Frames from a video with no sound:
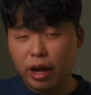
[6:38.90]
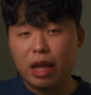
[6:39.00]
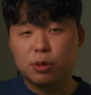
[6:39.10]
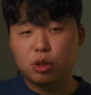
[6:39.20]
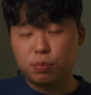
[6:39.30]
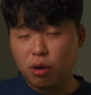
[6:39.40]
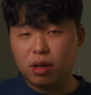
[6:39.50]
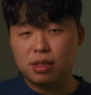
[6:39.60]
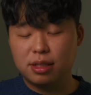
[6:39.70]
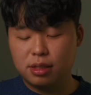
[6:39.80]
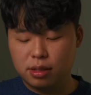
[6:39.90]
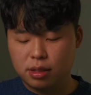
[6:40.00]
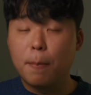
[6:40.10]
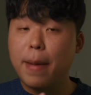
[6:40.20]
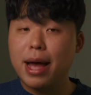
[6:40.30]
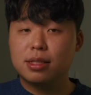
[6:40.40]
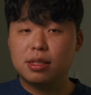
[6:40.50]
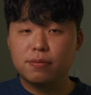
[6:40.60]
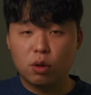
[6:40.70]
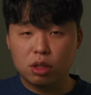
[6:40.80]
able to process a
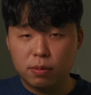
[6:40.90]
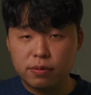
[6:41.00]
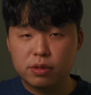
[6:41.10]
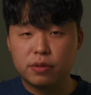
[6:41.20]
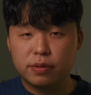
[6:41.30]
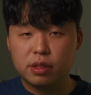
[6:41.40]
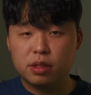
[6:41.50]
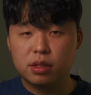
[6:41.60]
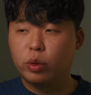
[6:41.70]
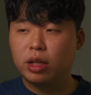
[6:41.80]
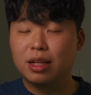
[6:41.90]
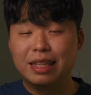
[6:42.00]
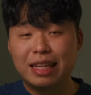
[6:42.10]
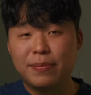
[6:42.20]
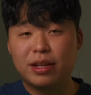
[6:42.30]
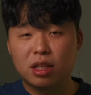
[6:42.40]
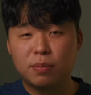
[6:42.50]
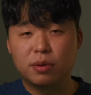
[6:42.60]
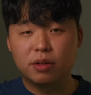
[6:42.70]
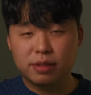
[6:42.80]
massive volume of service within a limited
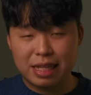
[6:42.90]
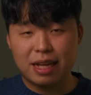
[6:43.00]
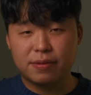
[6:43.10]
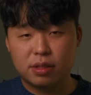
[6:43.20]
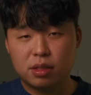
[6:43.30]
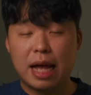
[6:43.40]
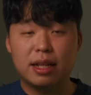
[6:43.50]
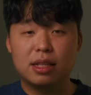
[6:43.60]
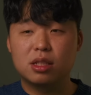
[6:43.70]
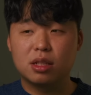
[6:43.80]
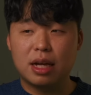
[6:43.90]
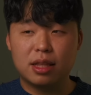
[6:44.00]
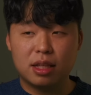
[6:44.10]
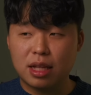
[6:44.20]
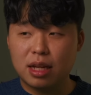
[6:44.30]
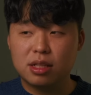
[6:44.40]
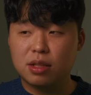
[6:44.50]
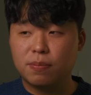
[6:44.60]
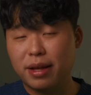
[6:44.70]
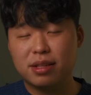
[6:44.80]
number of staffs. I think that is
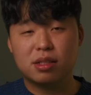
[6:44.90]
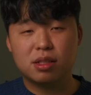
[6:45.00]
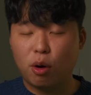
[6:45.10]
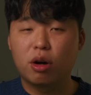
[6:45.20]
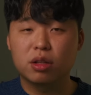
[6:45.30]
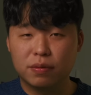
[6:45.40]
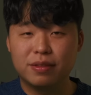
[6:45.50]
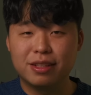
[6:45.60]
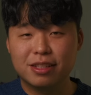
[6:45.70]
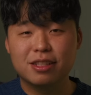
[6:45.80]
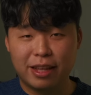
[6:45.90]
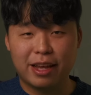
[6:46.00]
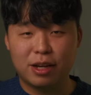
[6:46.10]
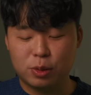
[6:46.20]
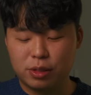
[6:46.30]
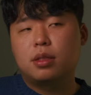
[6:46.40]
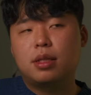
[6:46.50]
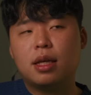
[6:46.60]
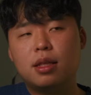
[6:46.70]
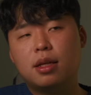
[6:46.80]
the best part of this layout.
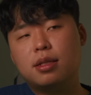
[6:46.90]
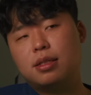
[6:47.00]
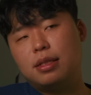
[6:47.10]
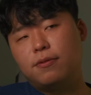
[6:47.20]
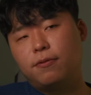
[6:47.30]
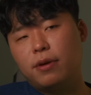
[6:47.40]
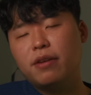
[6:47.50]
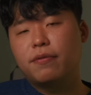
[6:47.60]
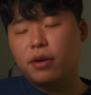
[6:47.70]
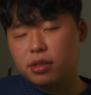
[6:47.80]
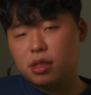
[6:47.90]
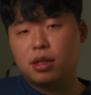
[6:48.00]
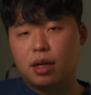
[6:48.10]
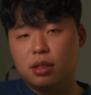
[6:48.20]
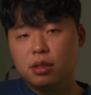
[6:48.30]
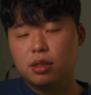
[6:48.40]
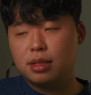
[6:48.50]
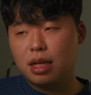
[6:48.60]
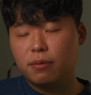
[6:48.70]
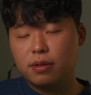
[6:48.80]
Second thing is it's very versatile. The
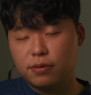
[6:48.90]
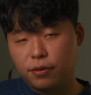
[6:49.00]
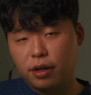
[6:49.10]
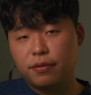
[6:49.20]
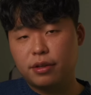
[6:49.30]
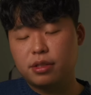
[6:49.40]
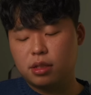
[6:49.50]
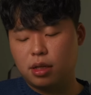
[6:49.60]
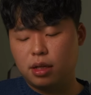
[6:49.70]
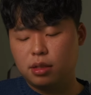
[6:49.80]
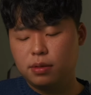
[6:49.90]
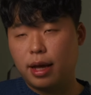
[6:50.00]
setup is very versatile